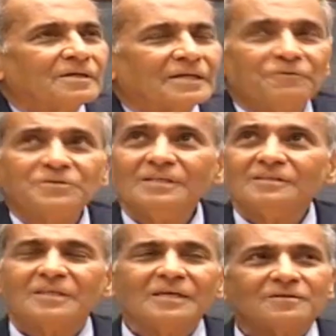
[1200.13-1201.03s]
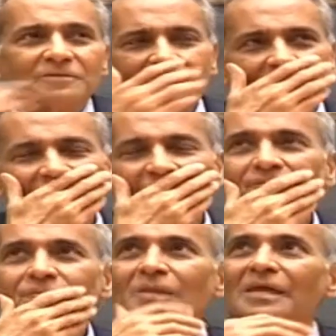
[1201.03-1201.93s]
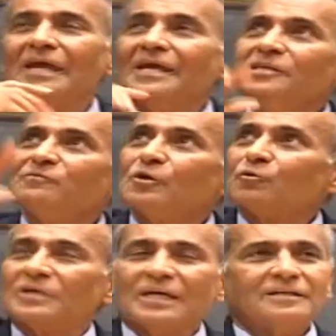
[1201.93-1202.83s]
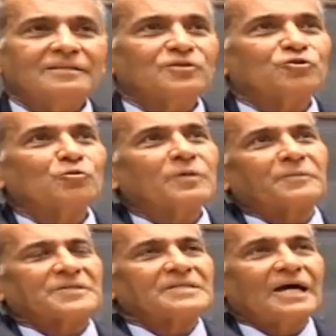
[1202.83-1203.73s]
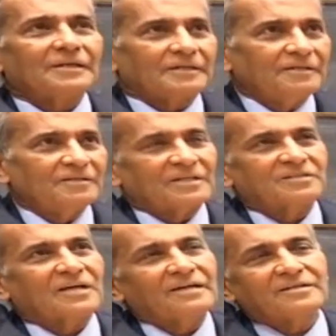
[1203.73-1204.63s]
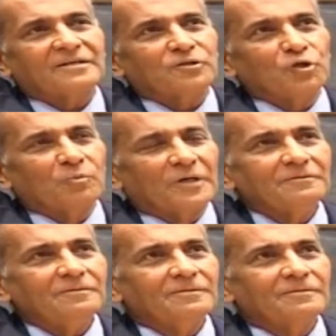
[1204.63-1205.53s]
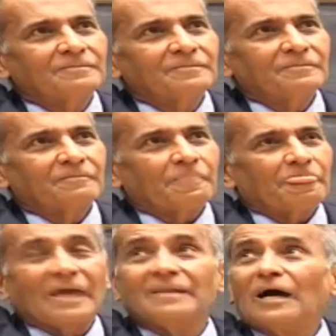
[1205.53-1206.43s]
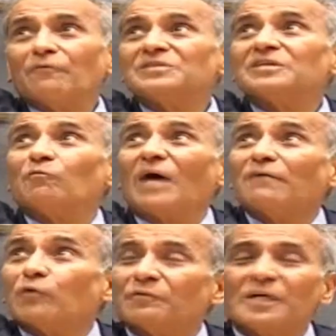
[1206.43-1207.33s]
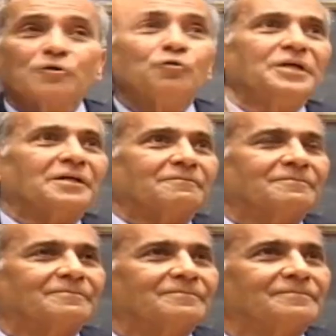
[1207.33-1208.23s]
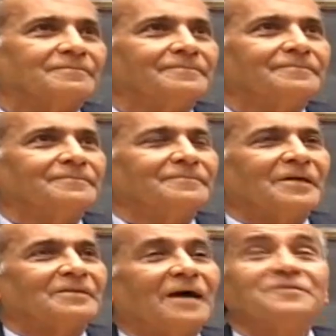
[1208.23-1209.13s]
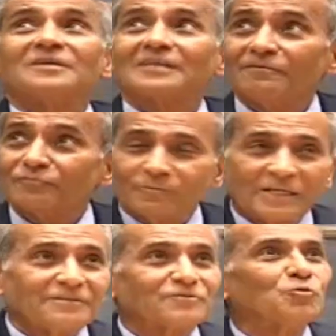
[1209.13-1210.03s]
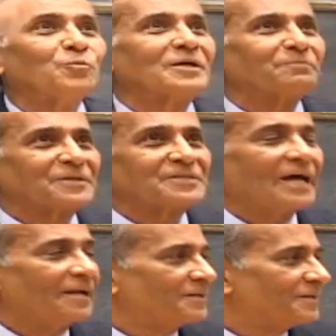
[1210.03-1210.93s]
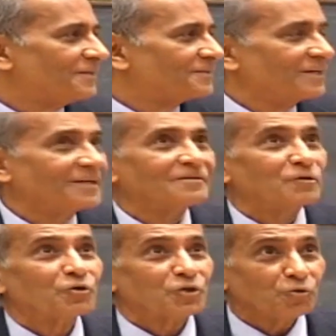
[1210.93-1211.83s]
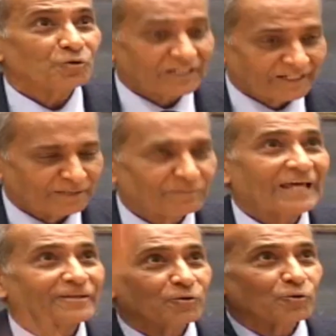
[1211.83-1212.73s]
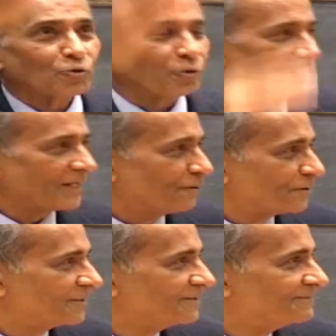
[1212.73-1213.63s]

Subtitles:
Now you see, the thing is this. is we have created this super personality, this exaggerated human, and now we say, why, what were you doing? And the answer comes from that super personality saying, look, you created me like you sorted it out.